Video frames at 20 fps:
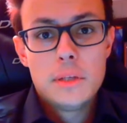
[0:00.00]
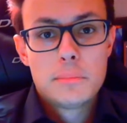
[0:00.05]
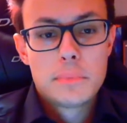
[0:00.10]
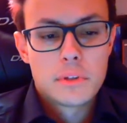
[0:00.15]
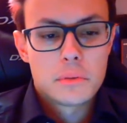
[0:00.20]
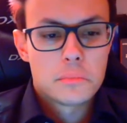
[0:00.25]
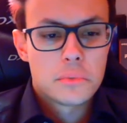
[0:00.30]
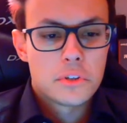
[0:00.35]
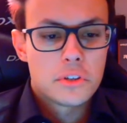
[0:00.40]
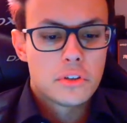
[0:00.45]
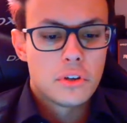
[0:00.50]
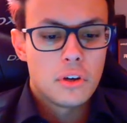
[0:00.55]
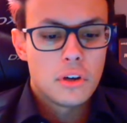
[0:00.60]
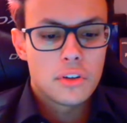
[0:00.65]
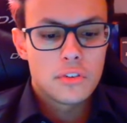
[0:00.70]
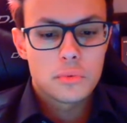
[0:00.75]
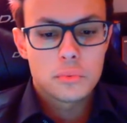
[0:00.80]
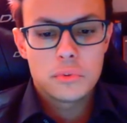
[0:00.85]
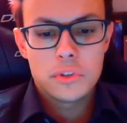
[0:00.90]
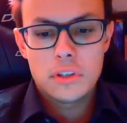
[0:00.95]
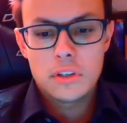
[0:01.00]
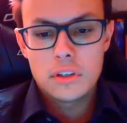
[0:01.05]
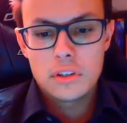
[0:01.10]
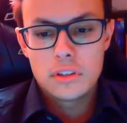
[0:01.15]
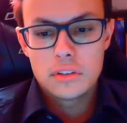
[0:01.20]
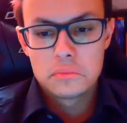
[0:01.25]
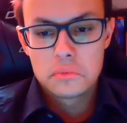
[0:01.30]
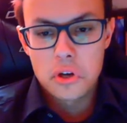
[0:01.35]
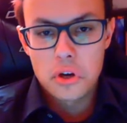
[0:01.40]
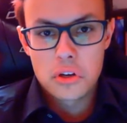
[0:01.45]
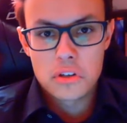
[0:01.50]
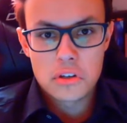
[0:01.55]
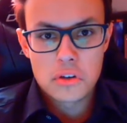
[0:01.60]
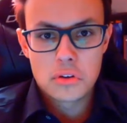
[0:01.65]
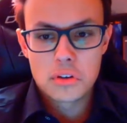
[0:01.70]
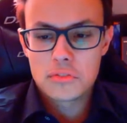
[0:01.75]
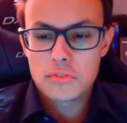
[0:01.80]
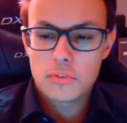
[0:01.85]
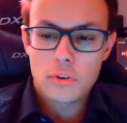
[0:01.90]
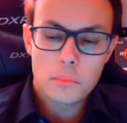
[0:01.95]
because we all know it
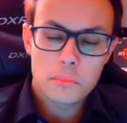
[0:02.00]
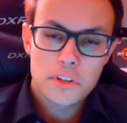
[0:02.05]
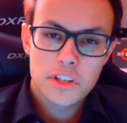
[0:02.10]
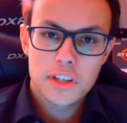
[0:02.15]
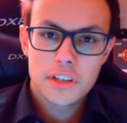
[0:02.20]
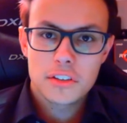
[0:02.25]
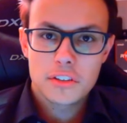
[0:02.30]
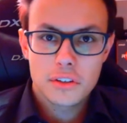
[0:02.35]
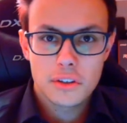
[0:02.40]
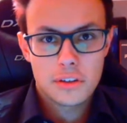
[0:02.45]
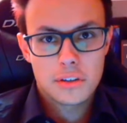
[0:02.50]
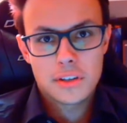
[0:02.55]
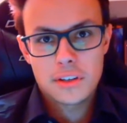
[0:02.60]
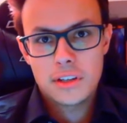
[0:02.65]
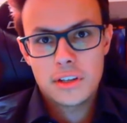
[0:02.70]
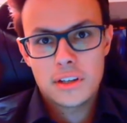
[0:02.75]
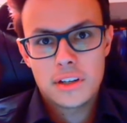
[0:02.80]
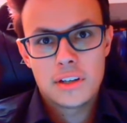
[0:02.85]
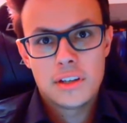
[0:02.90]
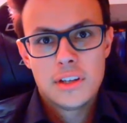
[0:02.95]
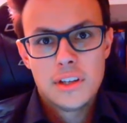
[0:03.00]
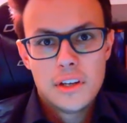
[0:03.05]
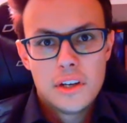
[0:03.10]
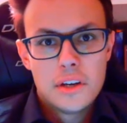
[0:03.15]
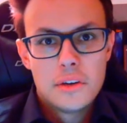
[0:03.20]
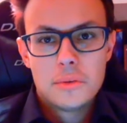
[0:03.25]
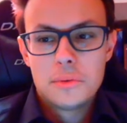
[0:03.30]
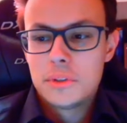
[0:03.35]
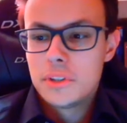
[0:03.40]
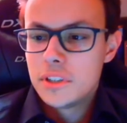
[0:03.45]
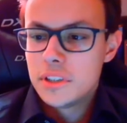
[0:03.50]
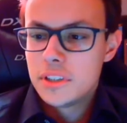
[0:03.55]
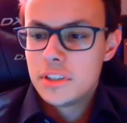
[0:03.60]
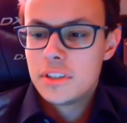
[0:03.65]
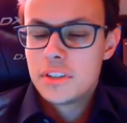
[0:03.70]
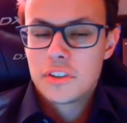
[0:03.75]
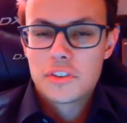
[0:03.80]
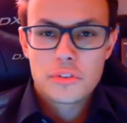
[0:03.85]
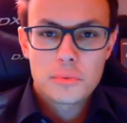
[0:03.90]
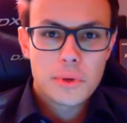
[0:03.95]
from TikTok. We
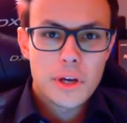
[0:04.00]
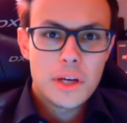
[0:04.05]
swipe